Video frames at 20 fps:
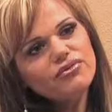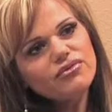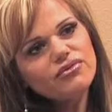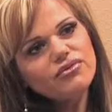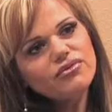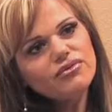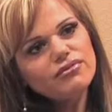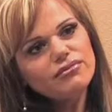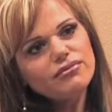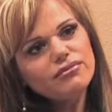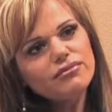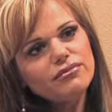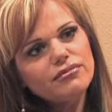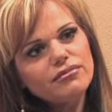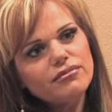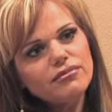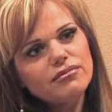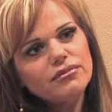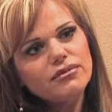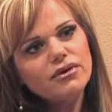Gina
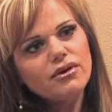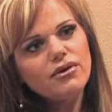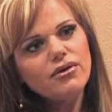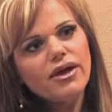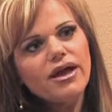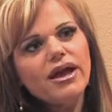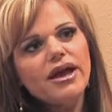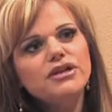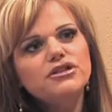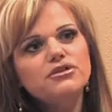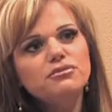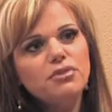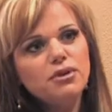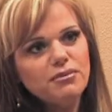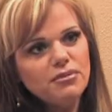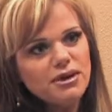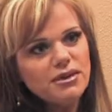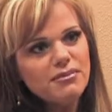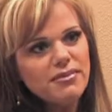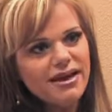Bradley is an expert
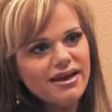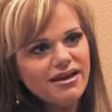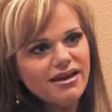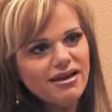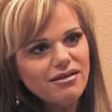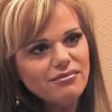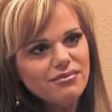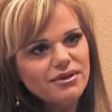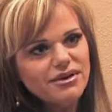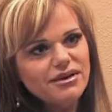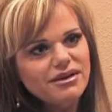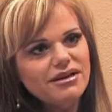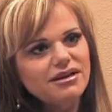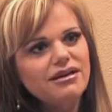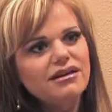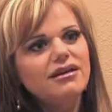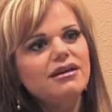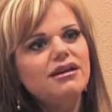at permanent makeup.